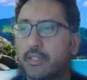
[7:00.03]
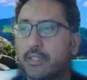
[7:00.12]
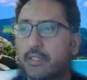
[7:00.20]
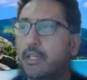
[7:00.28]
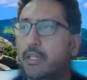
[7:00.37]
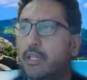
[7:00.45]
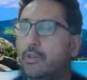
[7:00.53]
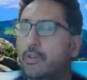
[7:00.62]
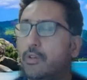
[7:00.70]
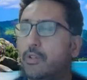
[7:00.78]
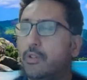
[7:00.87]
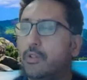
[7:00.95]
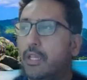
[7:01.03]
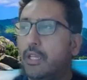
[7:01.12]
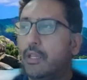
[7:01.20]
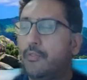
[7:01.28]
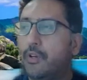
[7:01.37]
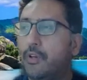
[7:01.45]
So
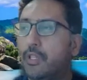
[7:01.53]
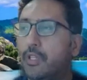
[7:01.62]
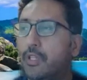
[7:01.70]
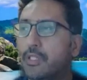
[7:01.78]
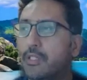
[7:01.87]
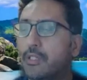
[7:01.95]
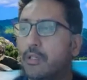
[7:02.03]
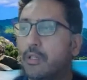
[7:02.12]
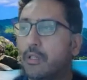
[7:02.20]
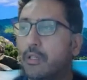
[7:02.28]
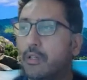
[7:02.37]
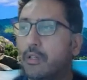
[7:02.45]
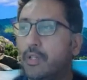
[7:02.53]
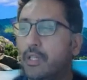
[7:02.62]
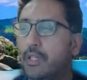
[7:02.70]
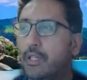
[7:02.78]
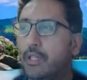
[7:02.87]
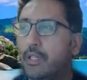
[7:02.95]
for this, we
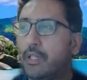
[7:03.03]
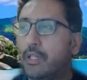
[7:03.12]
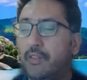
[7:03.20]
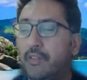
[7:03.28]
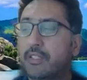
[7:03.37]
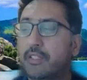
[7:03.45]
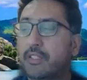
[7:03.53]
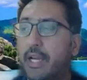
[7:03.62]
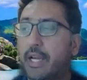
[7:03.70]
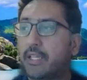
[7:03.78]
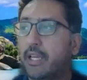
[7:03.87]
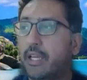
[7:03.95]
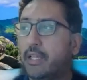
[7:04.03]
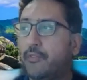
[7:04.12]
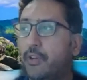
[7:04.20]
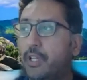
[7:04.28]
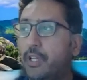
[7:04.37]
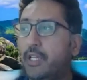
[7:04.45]
have each site, and
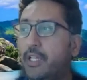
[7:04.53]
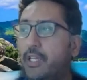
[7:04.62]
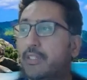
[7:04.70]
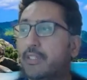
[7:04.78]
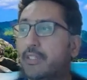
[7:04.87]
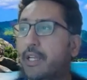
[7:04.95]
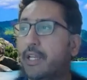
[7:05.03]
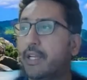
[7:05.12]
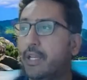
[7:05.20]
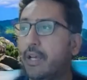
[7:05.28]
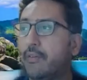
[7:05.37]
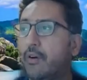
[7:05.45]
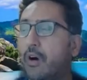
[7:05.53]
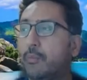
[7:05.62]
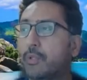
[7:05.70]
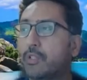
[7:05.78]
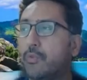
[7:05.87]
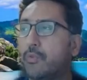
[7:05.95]
for each site, we have how
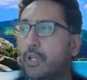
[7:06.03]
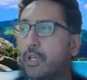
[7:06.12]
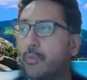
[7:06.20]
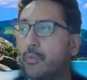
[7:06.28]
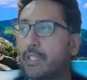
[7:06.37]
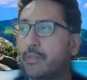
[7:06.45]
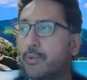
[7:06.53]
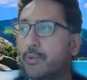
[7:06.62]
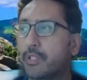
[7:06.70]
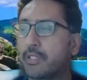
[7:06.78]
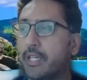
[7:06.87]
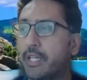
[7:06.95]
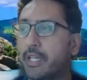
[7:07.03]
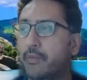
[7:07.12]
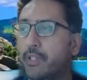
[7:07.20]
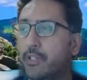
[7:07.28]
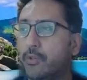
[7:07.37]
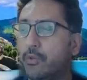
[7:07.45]
much water waste process data we
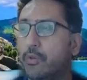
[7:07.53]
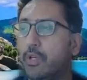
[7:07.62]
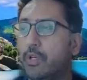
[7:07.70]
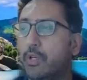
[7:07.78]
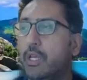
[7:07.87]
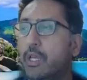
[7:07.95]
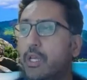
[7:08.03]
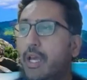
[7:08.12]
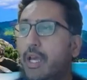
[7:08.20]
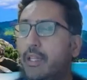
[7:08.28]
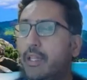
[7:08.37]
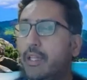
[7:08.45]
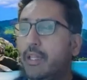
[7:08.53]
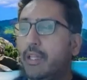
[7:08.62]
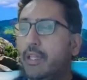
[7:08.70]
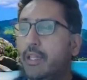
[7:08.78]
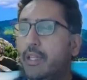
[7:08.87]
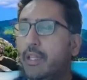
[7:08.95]
do. And then
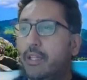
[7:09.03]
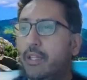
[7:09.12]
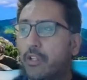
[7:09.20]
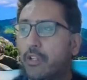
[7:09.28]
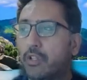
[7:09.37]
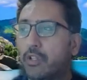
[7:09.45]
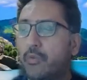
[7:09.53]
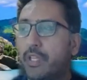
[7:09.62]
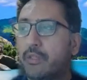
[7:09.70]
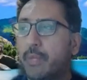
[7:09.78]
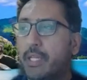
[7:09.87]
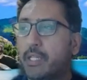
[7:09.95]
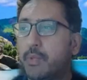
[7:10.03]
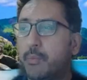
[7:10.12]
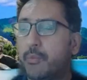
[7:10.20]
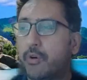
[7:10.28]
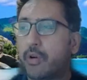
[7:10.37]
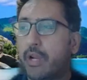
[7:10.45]
we have also a waste management
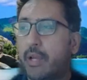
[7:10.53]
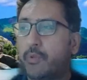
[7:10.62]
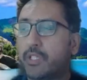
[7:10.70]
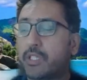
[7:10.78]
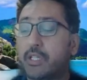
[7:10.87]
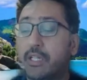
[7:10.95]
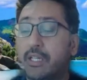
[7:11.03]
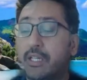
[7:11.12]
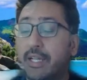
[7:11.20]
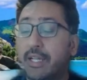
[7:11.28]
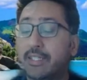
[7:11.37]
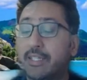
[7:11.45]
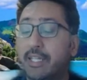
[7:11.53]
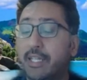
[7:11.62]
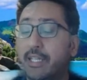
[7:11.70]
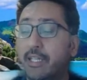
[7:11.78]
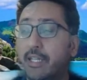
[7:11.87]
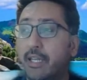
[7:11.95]
program, which gets
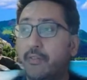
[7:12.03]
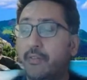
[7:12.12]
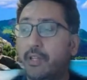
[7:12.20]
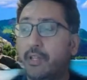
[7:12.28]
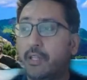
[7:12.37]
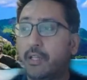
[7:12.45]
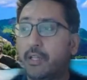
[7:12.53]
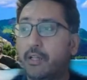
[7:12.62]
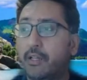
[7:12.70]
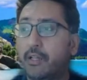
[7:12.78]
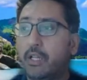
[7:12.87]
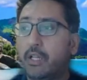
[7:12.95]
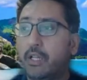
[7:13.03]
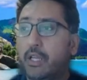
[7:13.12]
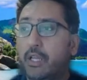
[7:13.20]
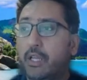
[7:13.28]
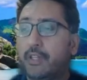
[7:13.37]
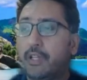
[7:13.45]
created every year if
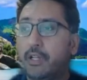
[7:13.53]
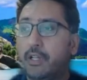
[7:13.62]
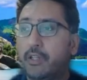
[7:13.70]
their